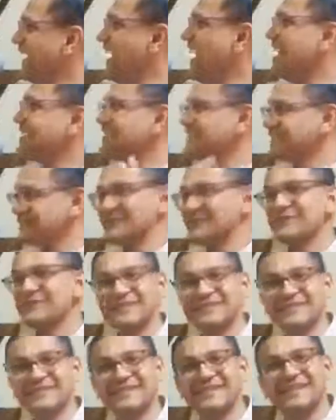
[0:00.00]
as a
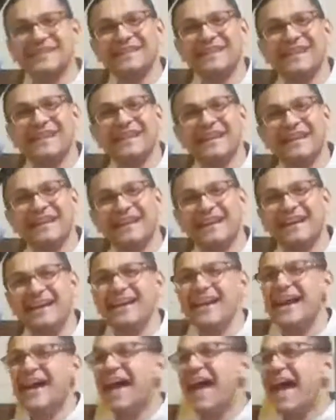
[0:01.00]
service,
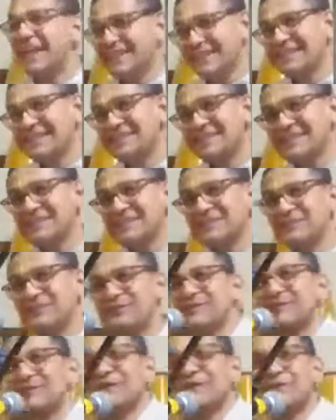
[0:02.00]
at least as a
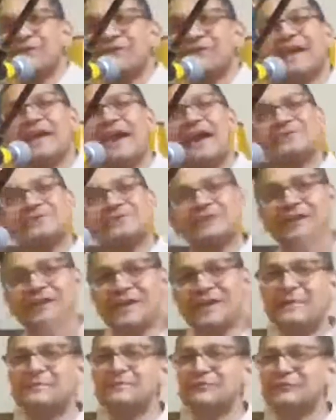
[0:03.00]
service. And if it naturally
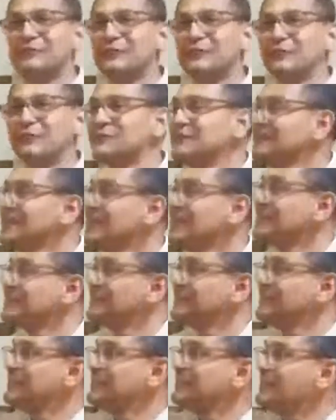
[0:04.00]
comes and flows, it does.
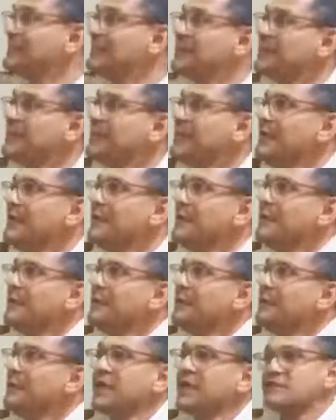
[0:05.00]
And
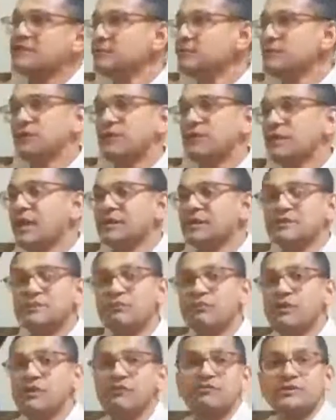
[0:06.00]
you can get some
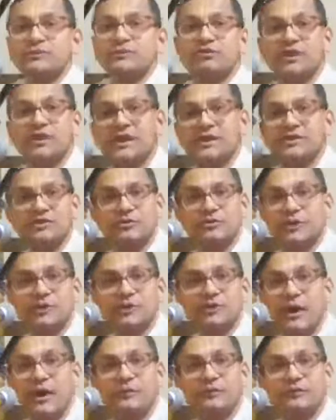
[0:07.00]
great reciprocation when
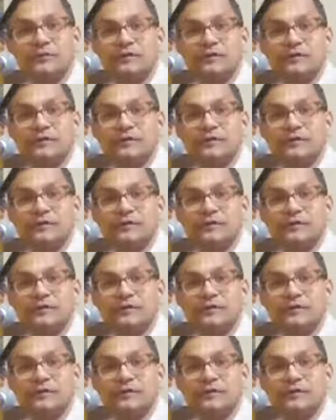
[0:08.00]
you're out there.